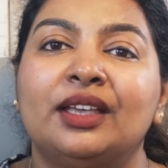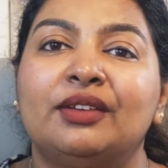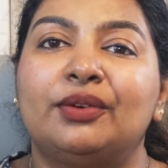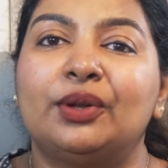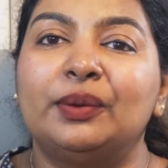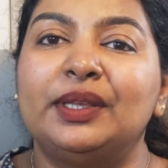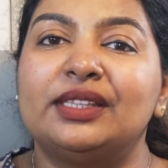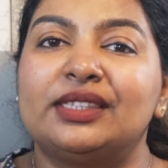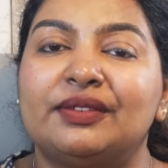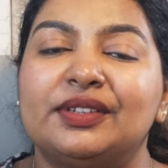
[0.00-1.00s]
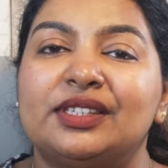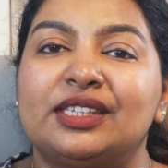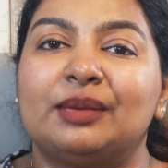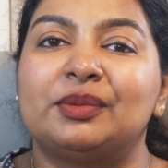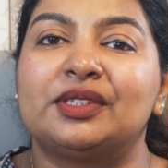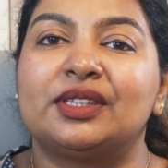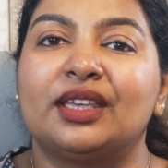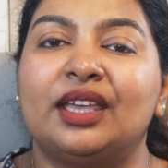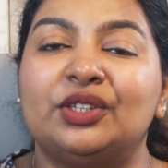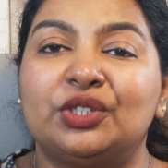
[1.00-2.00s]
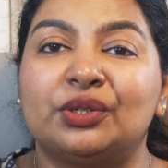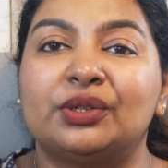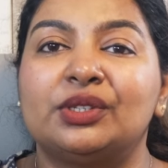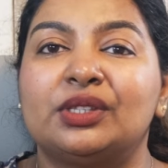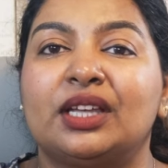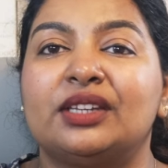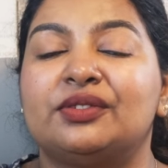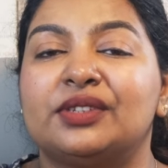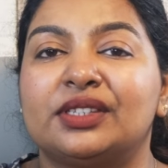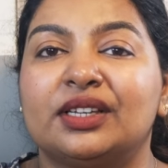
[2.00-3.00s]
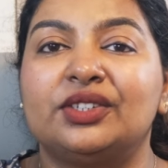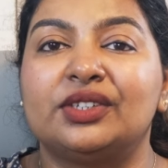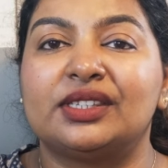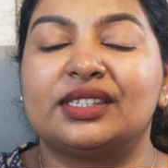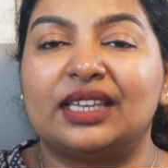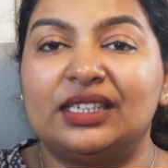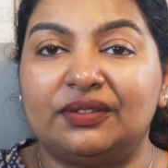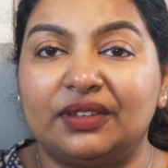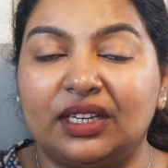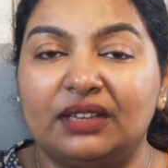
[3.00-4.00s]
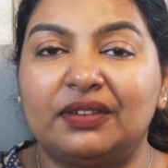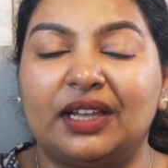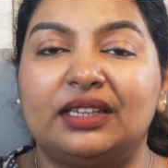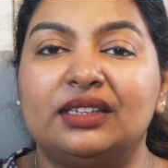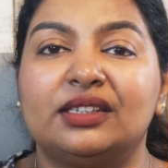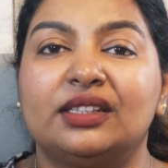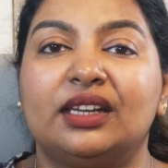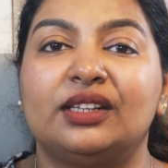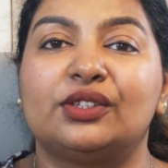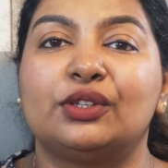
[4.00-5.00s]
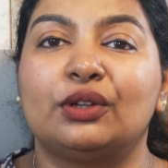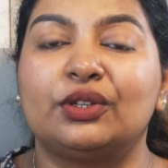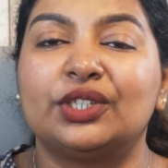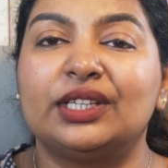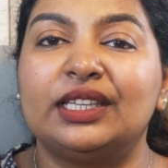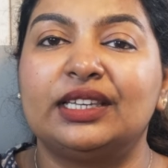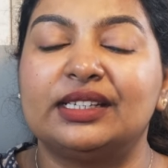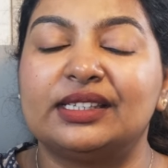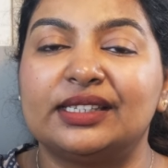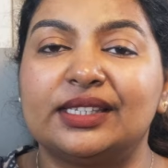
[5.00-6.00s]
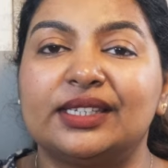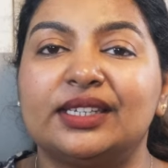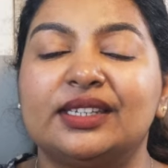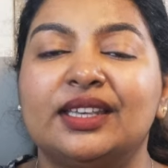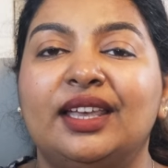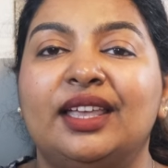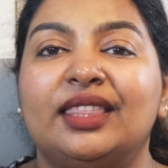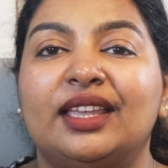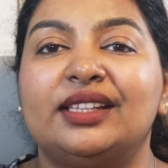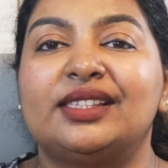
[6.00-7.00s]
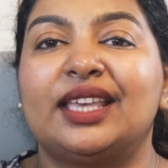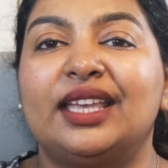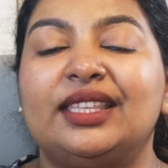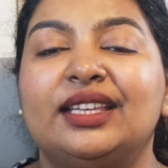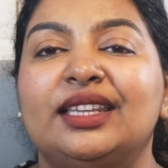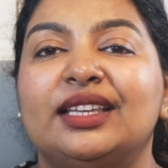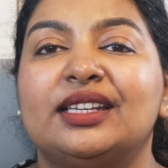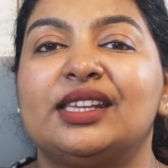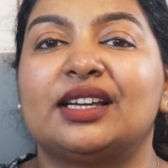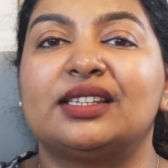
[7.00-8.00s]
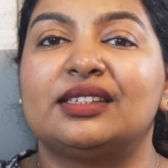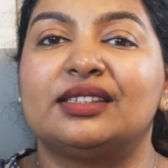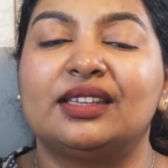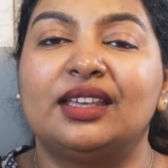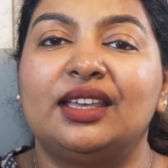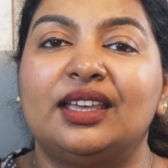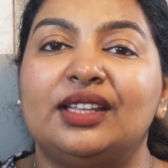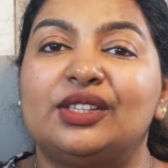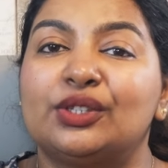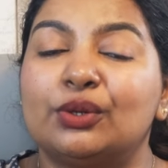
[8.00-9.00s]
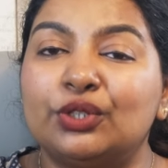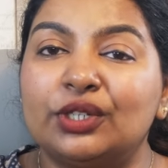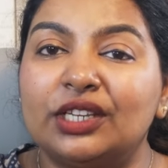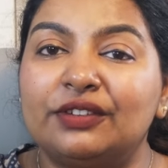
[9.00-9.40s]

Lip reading: Following the 7 steps ensures that research is scientifically valid, that it's logically consistent, that it's ethically conducted, it's socially